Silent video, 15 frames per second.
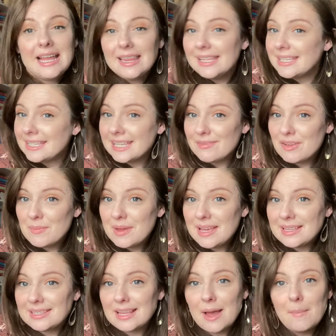this is giving me
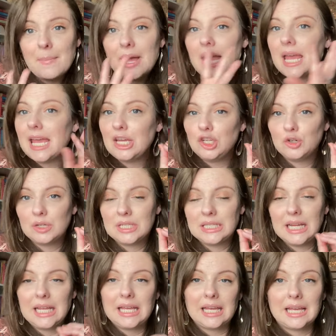some
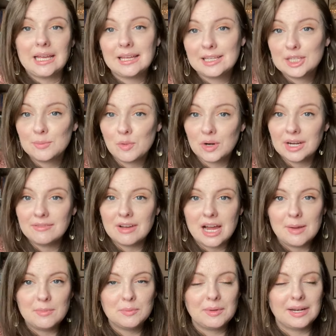interesting sporty
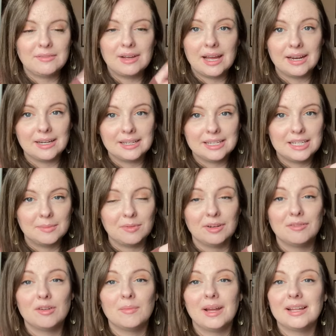vibes, but I've got a contemporary
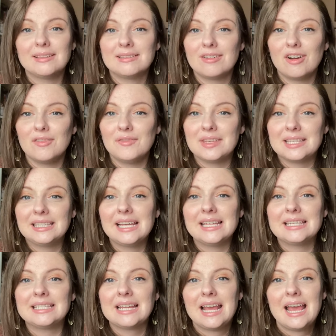romance on this
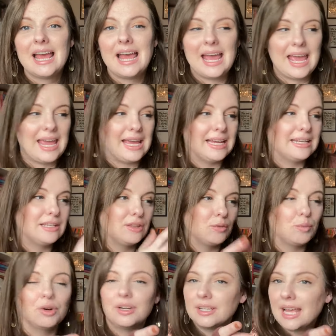list, and the
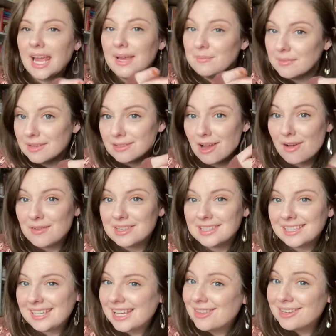word game is
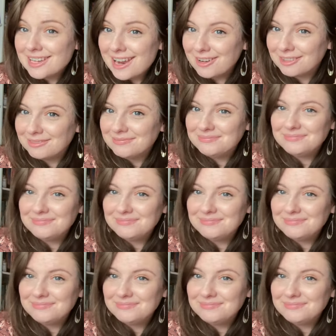obviously in the title.